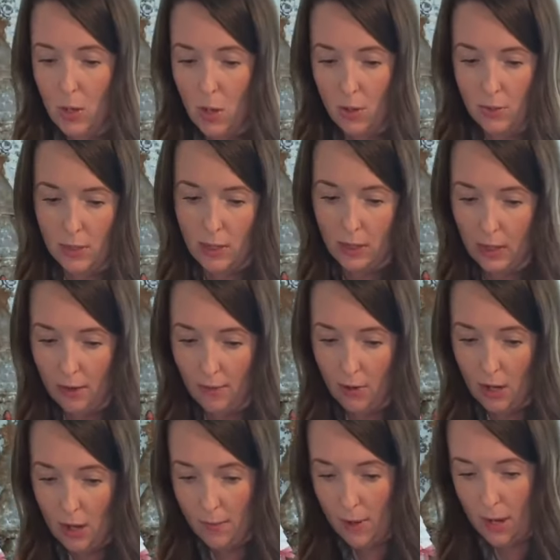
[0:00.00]
bow is going to
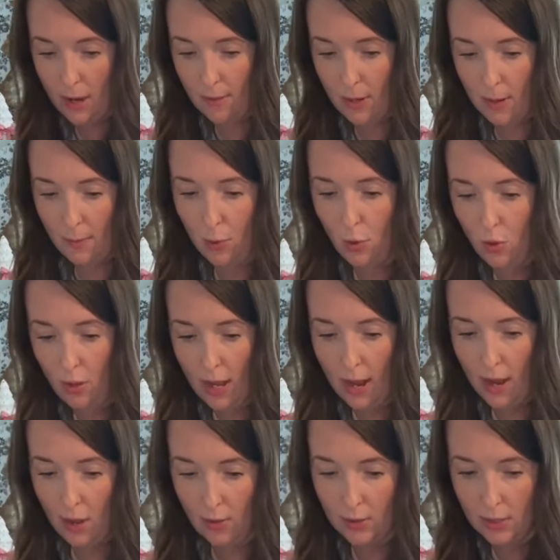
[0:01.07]
cover it up, and I'm going to pull
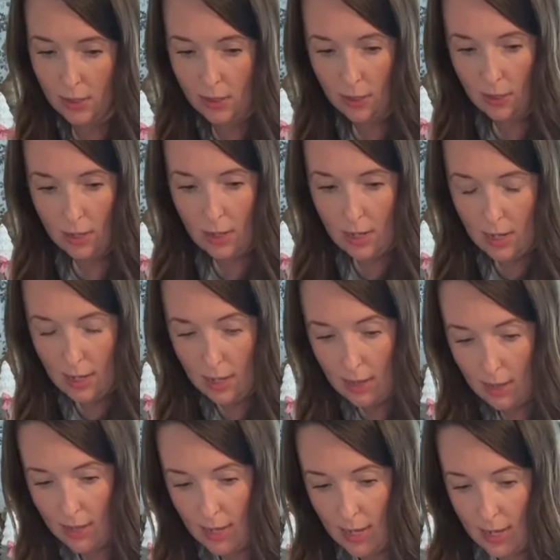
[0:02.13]
out
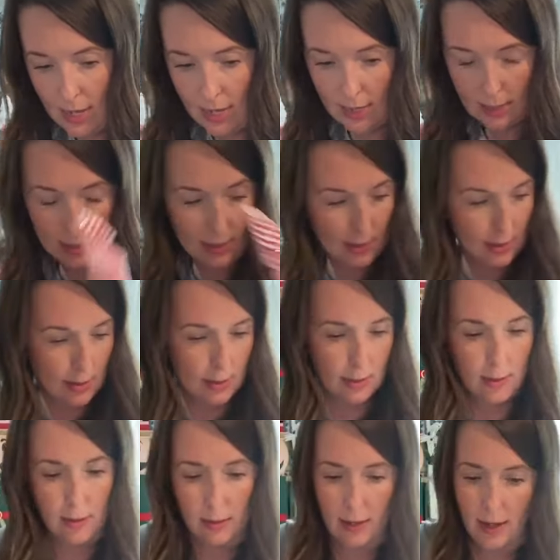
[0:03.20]
these
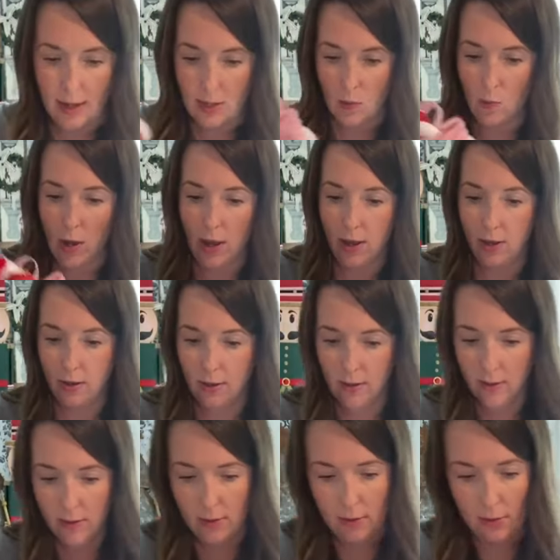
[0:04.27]
as well.